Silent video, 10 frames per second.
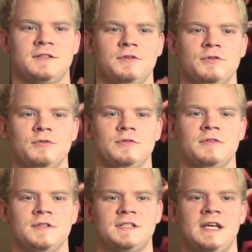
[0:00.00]
to
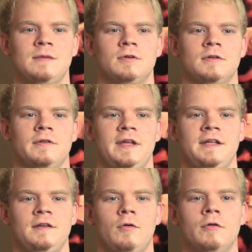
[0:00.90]
the table
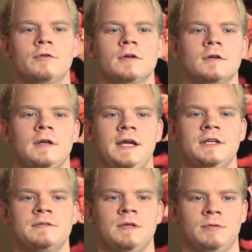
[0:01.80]
that older
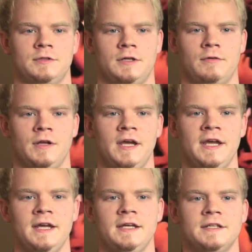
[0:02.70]
age people don't
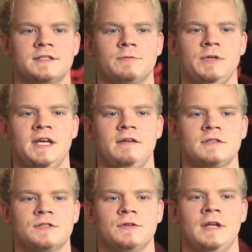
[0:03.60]
is we have
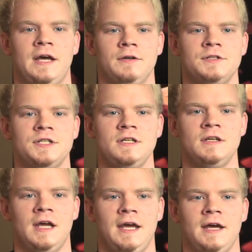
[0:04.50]
a certain
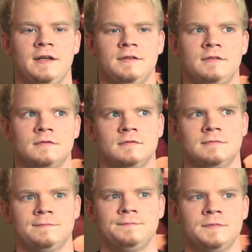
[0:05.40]
energy and
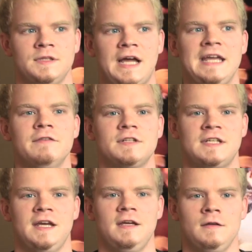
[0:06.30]

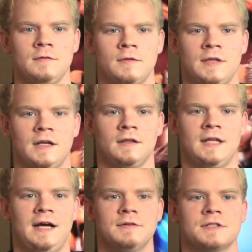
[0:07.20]
naivete that
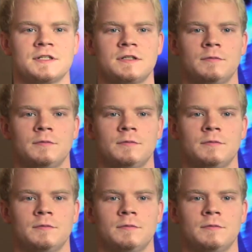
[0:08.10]
allows us